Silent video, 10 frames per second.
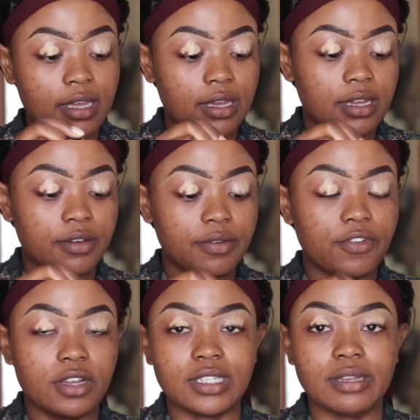I know we've
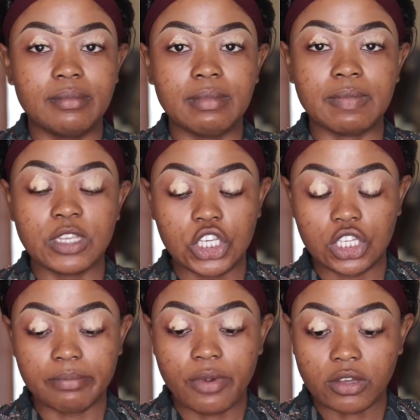got some
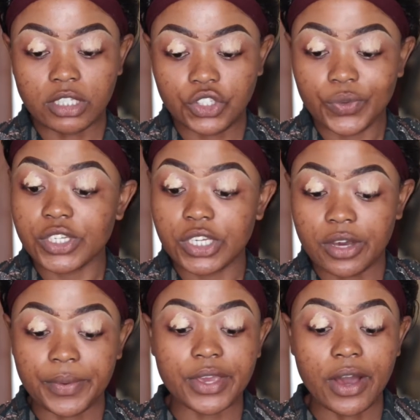unibrow situation
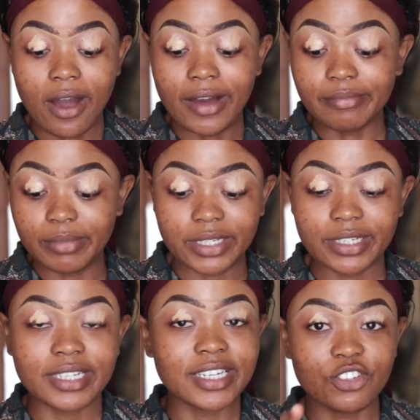going on, but
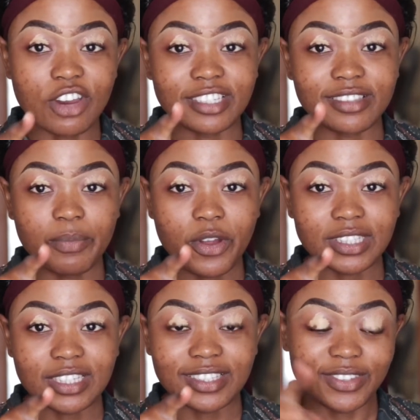trust the
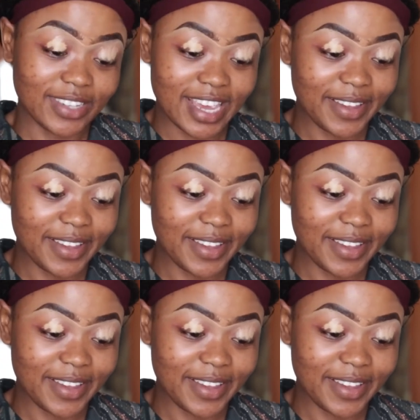process, okay?